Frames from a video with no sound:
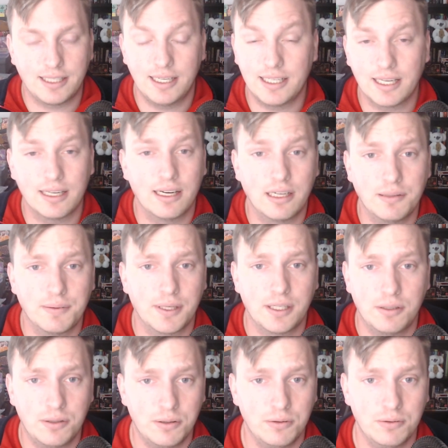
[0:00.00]
getting on anybody
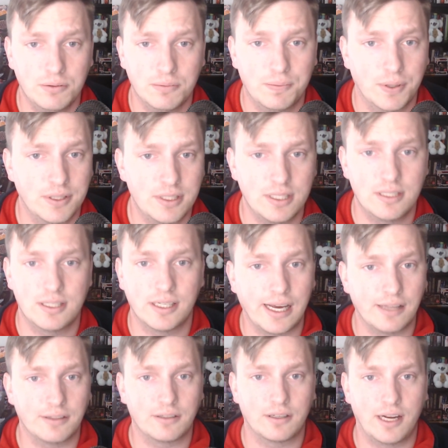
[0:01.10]
who puts these
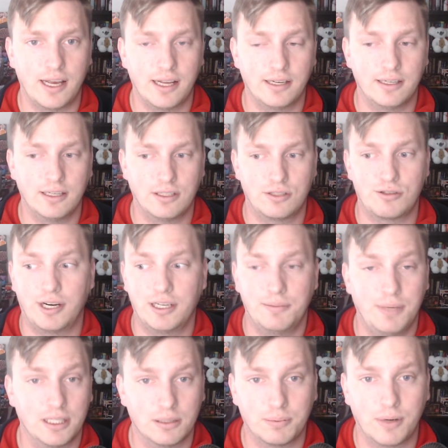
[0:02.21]
together and is trying to
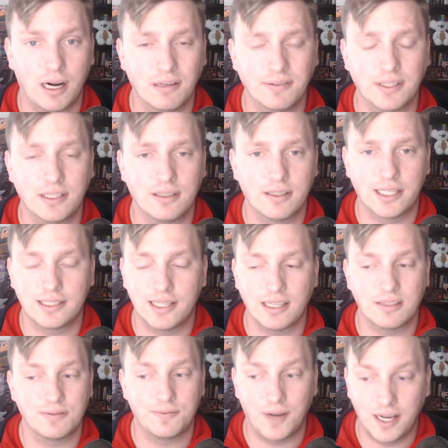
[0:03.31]
make a profit. Like,
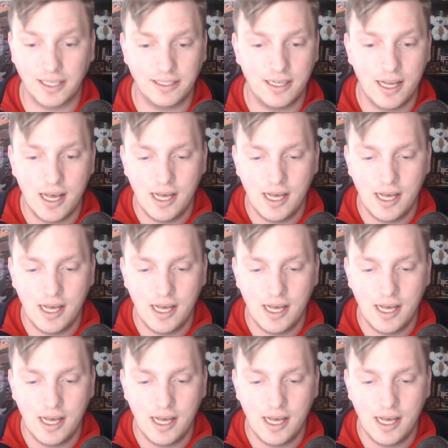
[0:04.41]
that's fine.